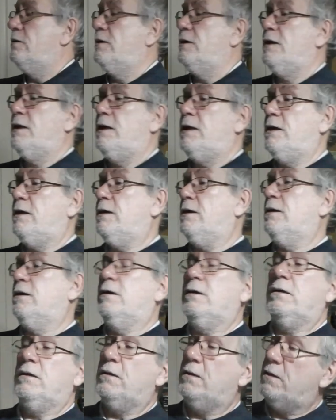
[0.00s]

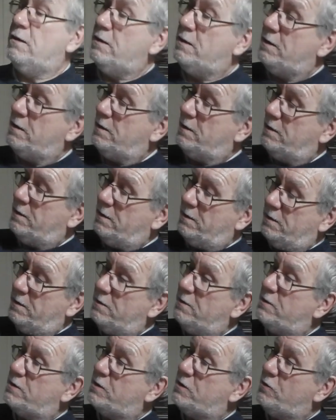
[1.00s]
the
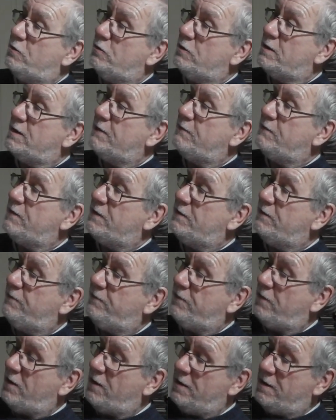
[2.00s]
Earls Court
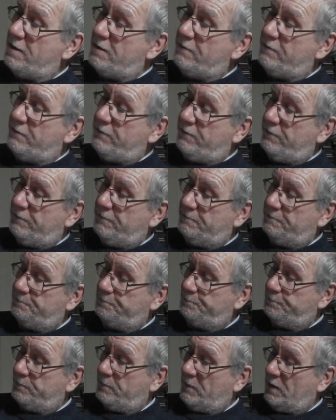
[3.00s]
75
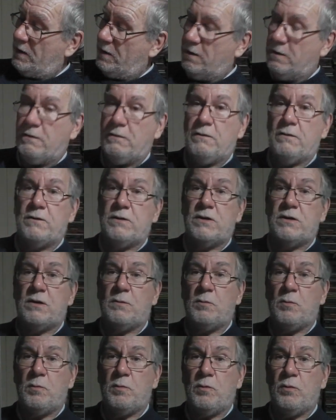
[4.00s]

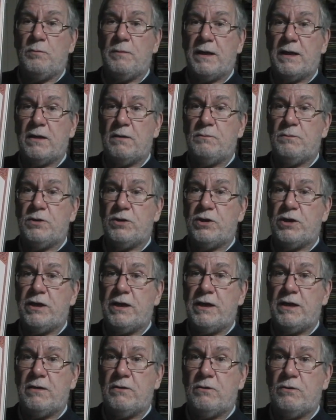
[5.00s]
Unstoppable Metal
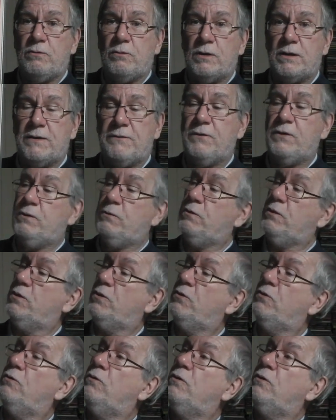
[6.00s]
Machine, or whatever you want to call